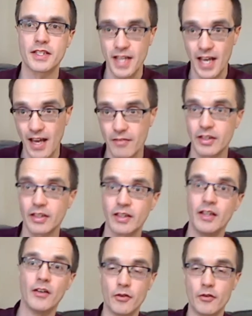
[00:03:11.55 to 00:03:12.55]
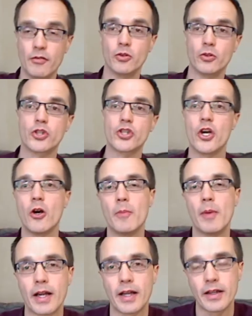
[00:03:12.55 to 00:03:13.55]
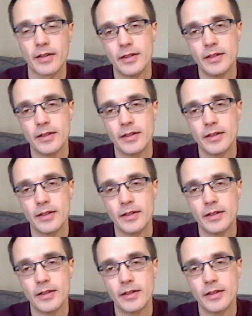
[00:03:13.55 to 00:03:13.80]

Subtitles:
to having the full show back.